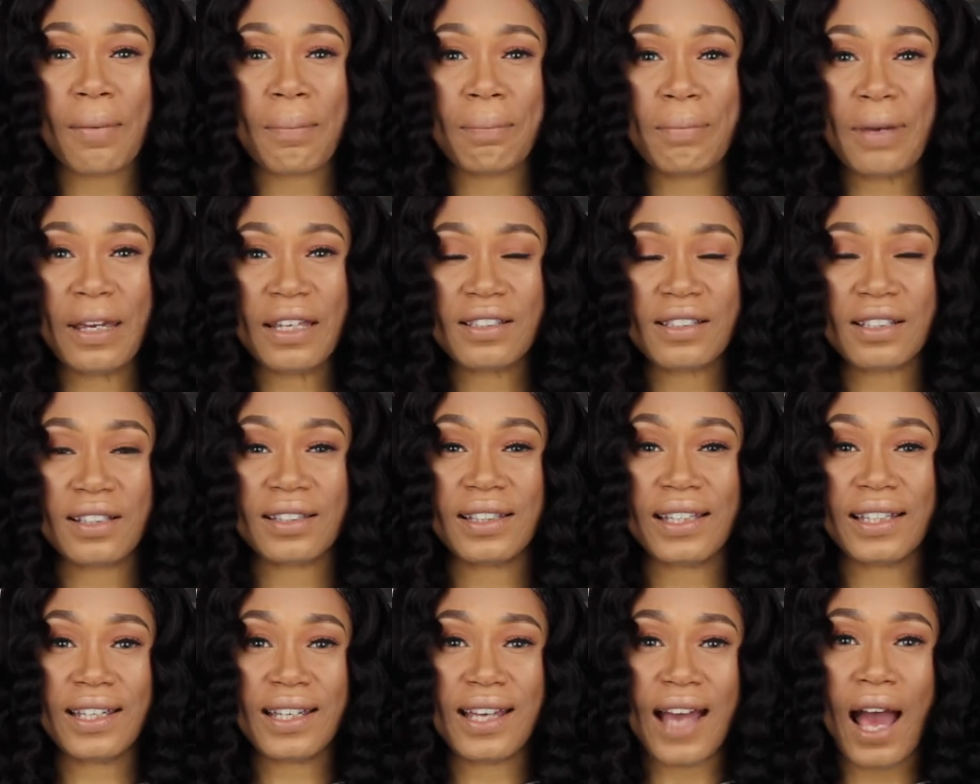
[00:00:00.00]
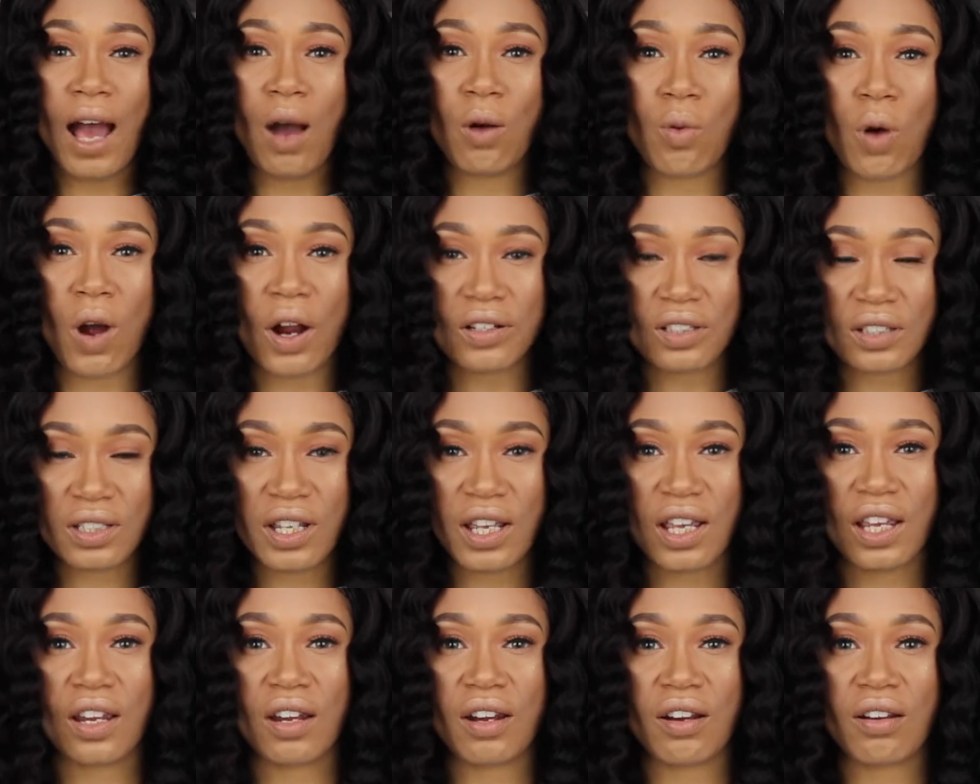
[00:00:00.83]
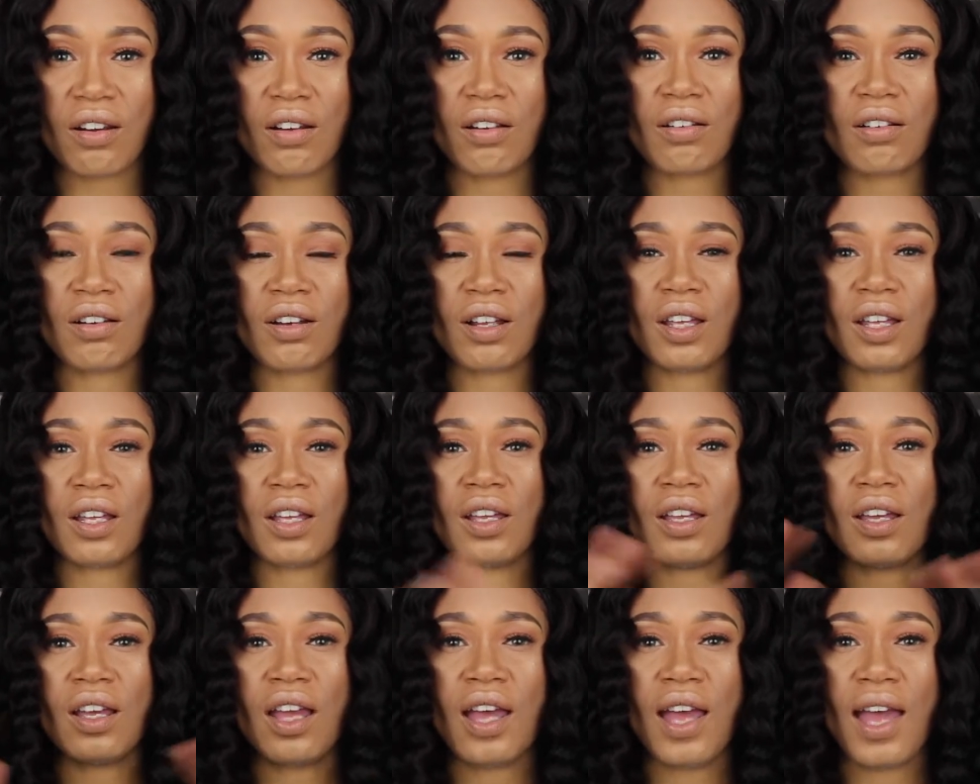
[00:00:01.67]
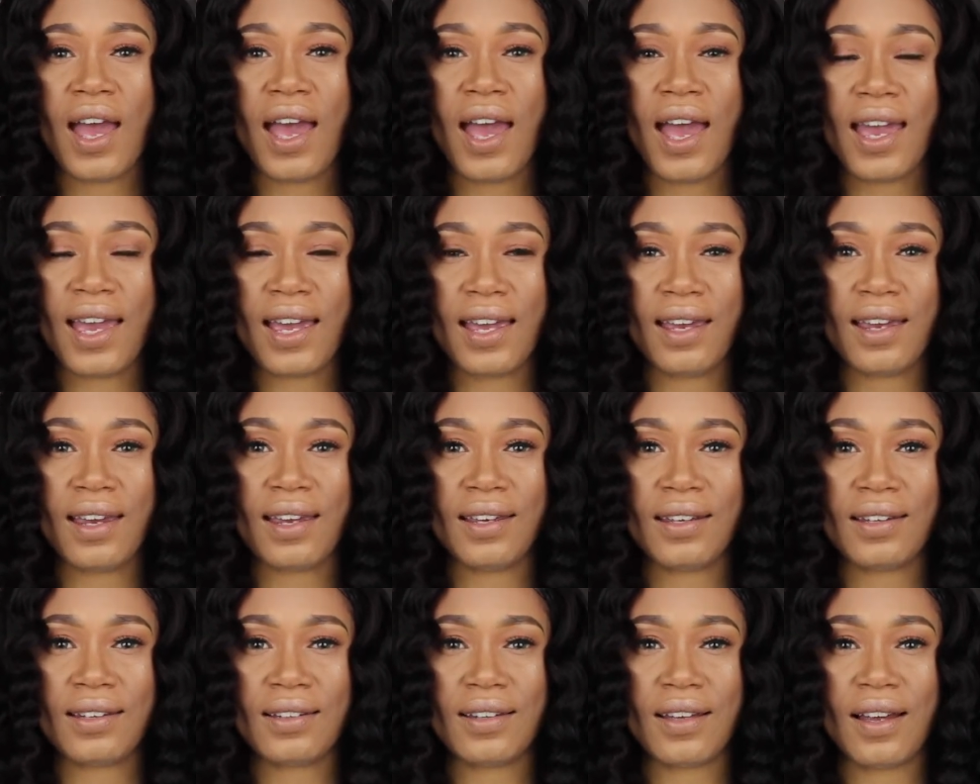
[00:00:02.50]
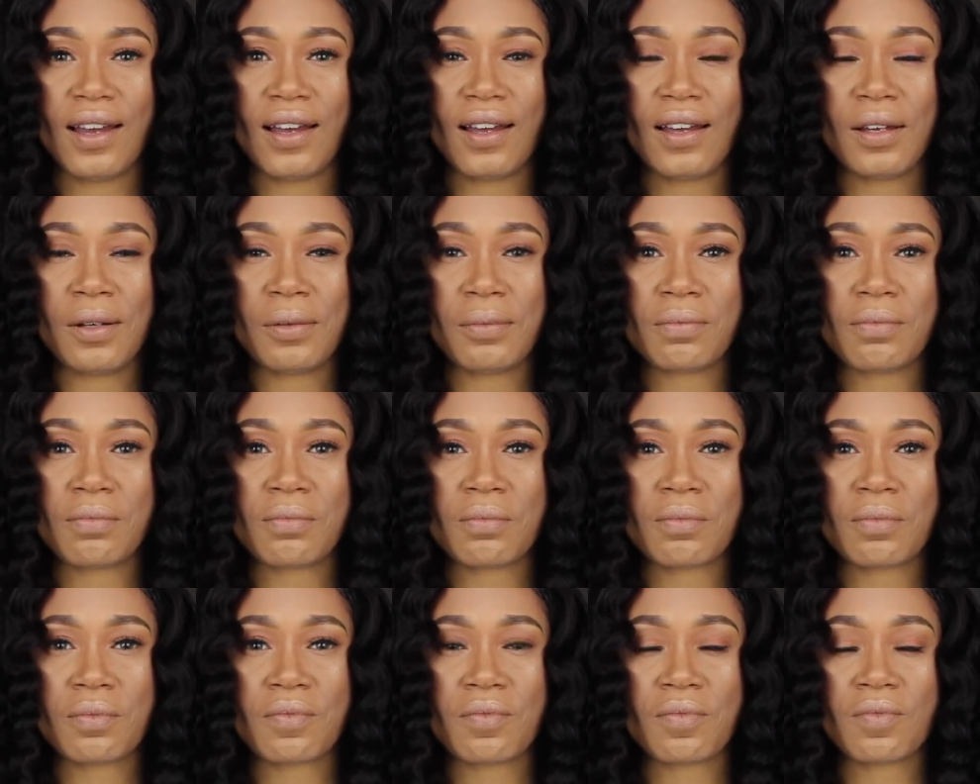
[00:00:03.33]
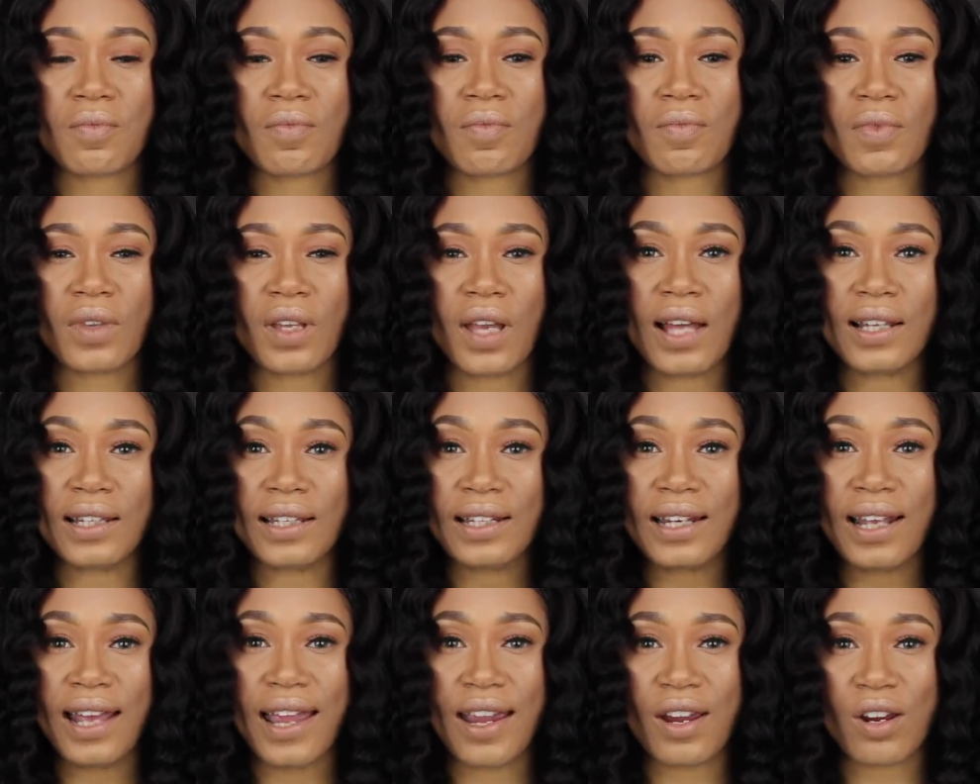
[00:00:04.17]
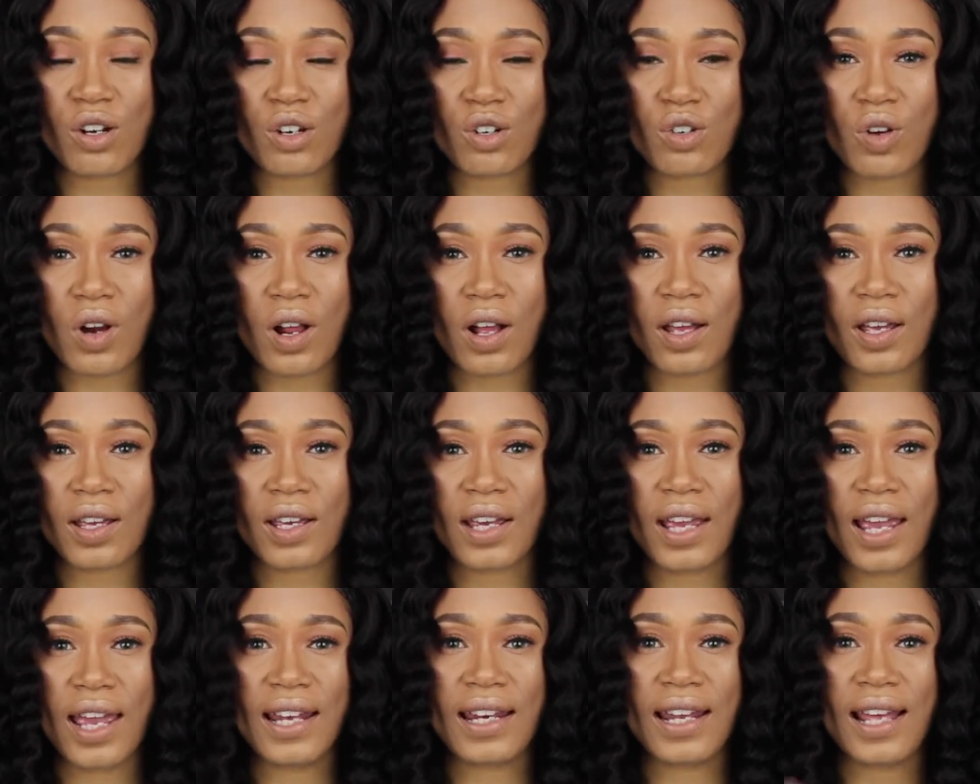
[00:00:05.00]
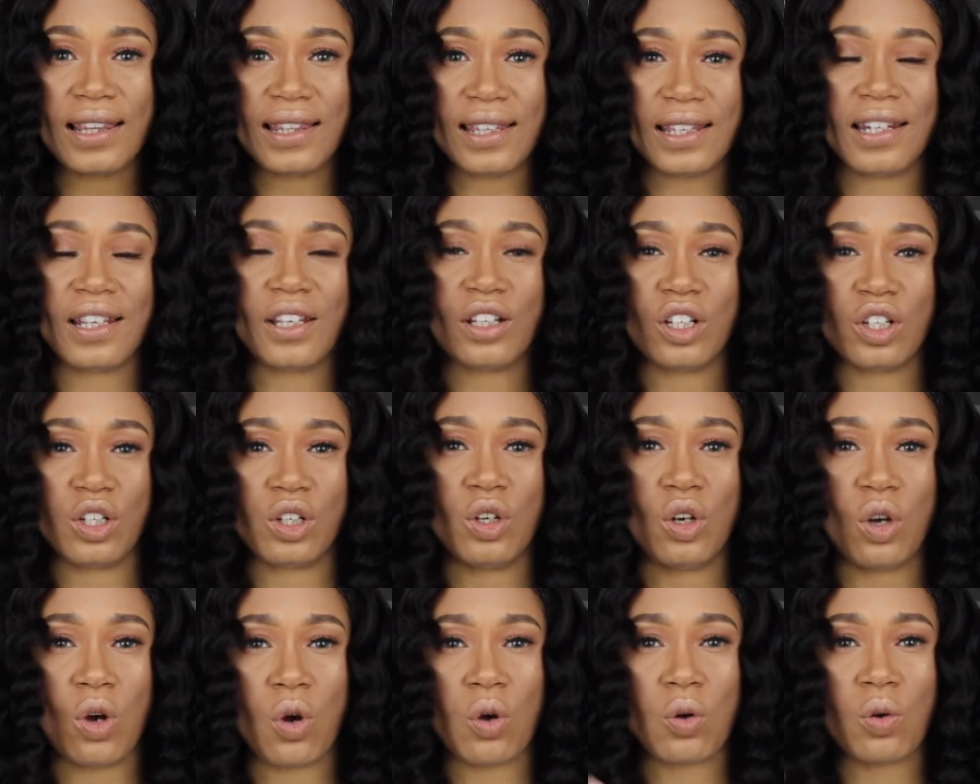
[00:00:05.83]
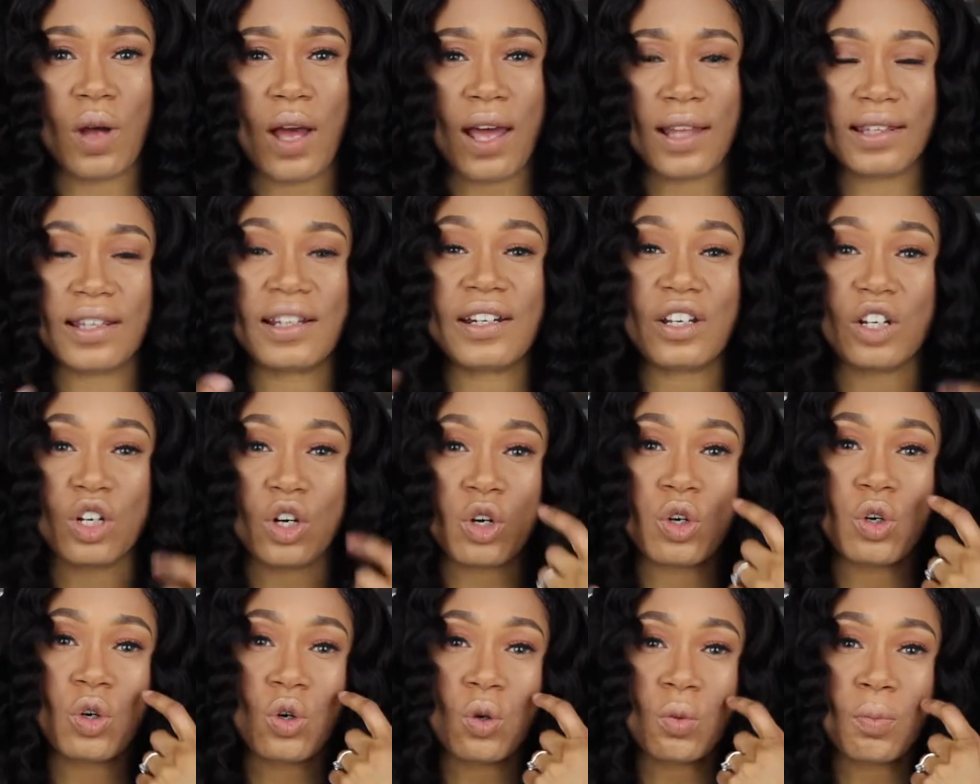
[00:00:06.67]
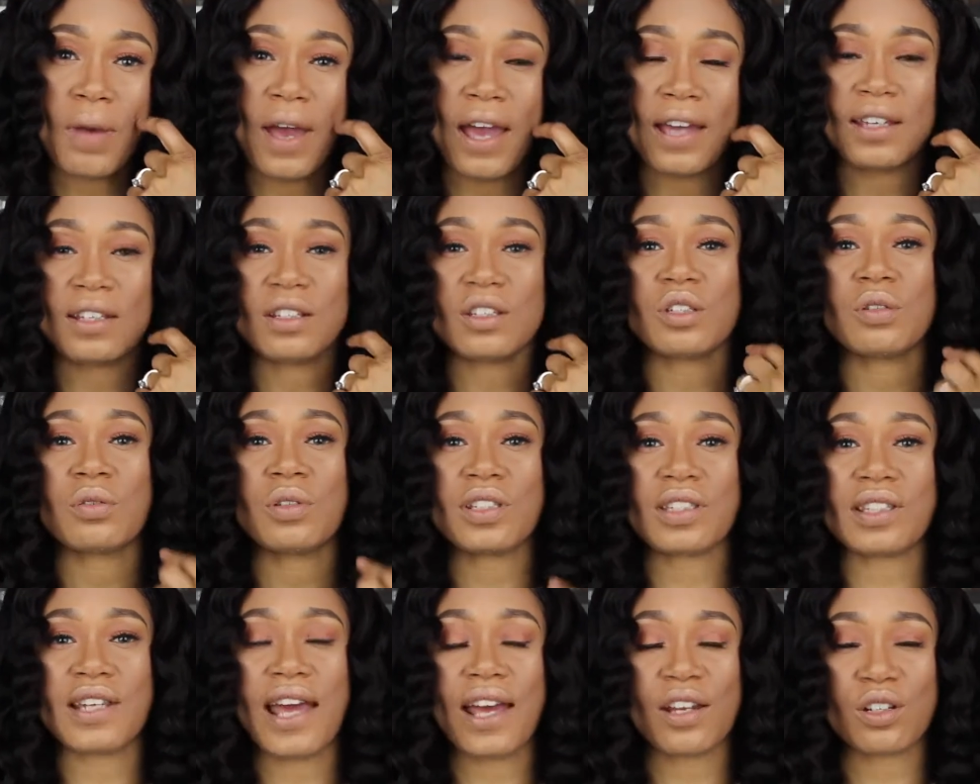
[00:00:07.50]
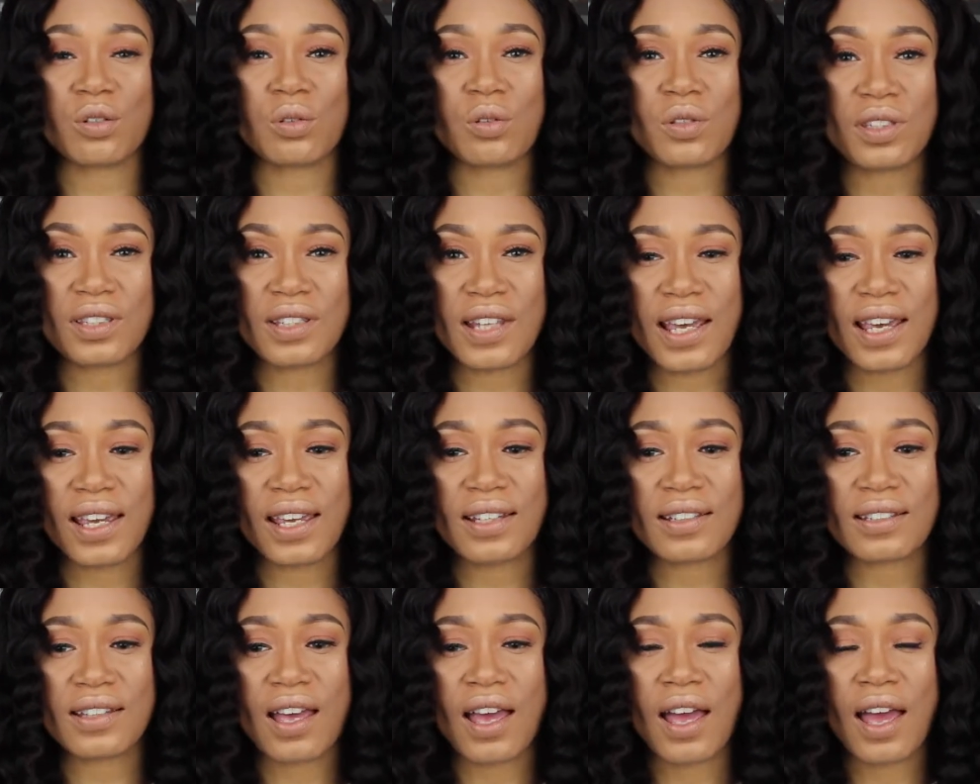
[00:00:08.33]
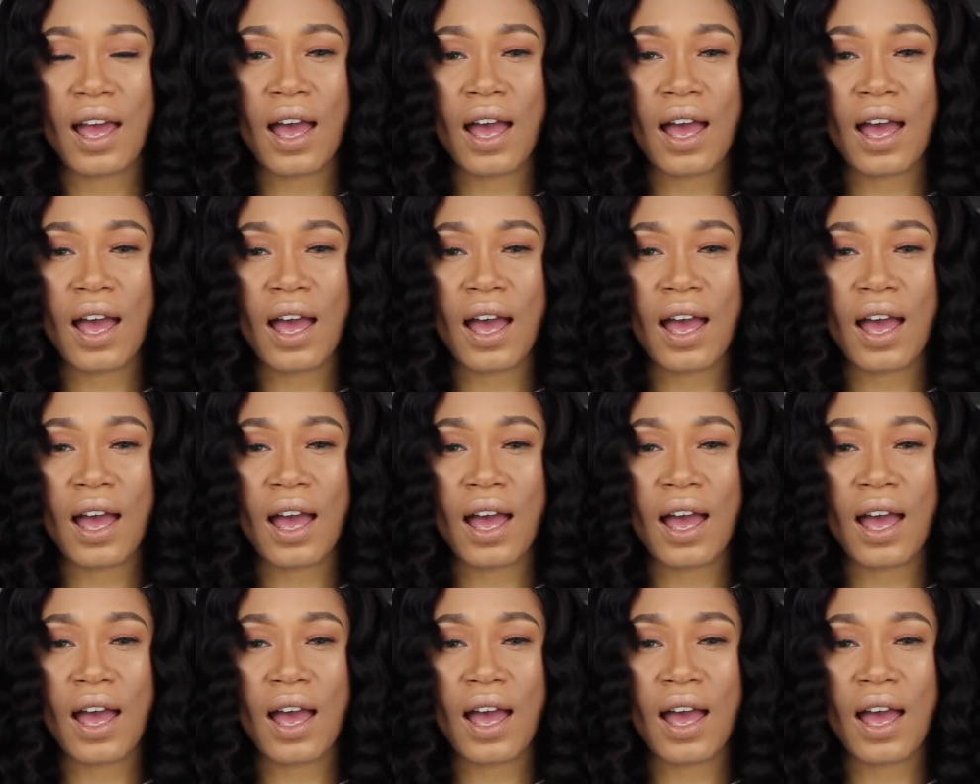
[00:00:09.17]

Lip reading: Basically, I washed the hair and I let it air dry and I let it go. I let it curl back into its natural state.